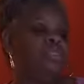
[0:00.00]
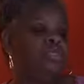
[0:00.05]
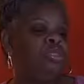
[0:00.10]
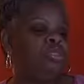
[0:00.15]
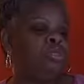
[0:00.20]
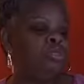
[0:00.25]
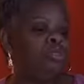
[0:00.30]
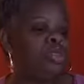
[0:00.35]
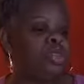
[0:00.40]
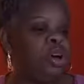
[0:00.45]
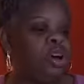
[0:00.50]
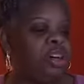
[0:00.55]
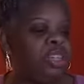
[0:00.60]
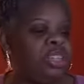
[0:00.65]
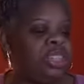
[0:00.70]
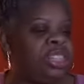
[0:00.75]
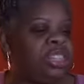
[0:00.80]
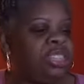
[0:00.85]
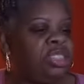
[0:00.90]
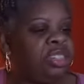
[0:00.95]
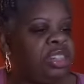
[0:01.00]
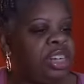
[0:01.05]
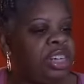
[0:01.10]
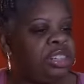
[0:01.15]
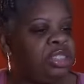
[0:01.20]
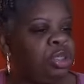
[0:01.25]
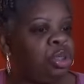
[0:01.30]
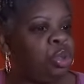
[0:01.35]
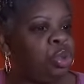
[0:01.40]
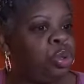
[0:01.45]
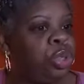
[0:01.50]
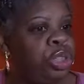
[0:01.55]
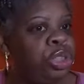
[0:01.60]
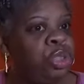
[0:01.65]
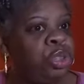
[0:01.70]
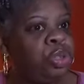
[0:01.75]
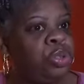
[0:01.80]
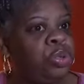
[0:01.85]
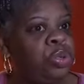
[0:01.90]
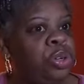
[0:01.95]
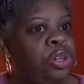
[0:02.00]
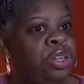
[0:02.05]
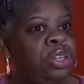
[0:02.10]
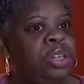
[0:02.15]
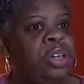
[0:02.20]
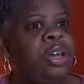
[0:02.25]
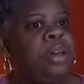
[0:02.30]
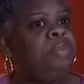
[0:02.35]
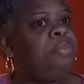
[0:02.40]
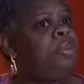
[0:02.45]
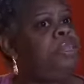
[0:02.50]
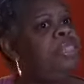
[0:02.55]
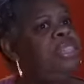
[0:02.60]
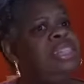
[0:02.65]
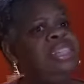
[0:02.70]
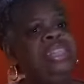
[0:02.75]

would have to see if like the little dolls they sell at the toy